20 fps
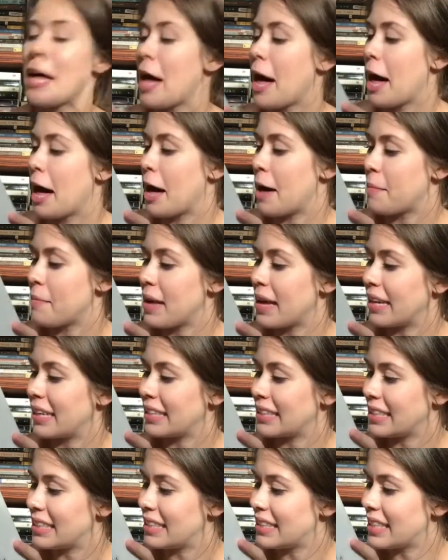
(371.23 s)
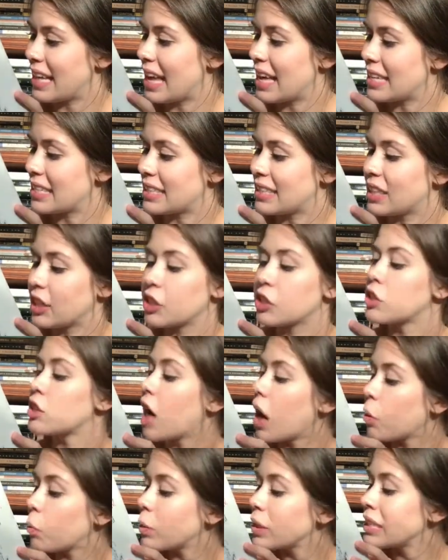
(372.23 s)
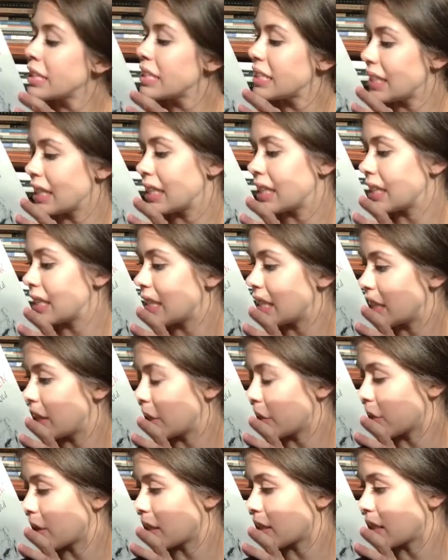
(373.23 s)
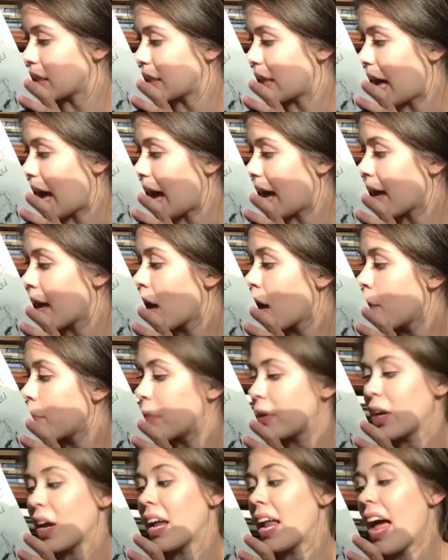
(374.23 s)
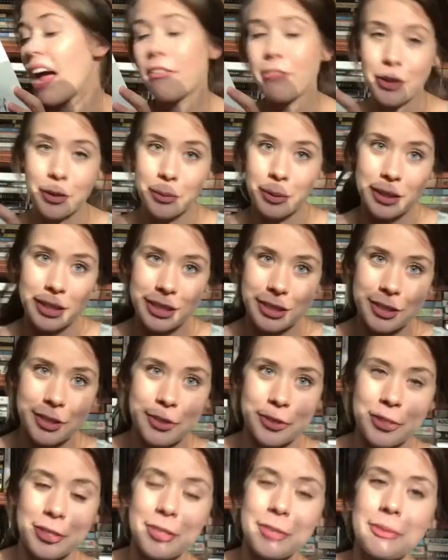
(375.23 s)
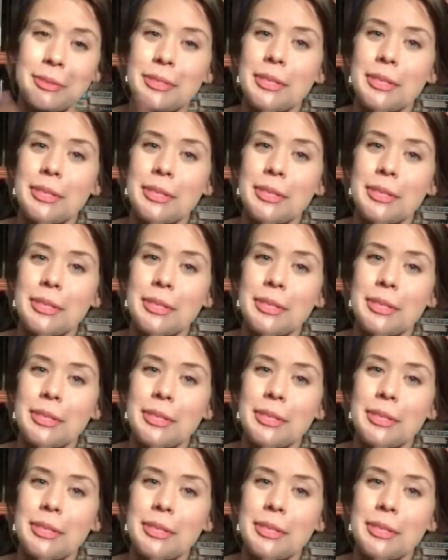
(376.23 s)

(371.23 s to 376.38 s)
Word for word: Um, and it says, there's not one sentence here that's a lie, but not every word is true.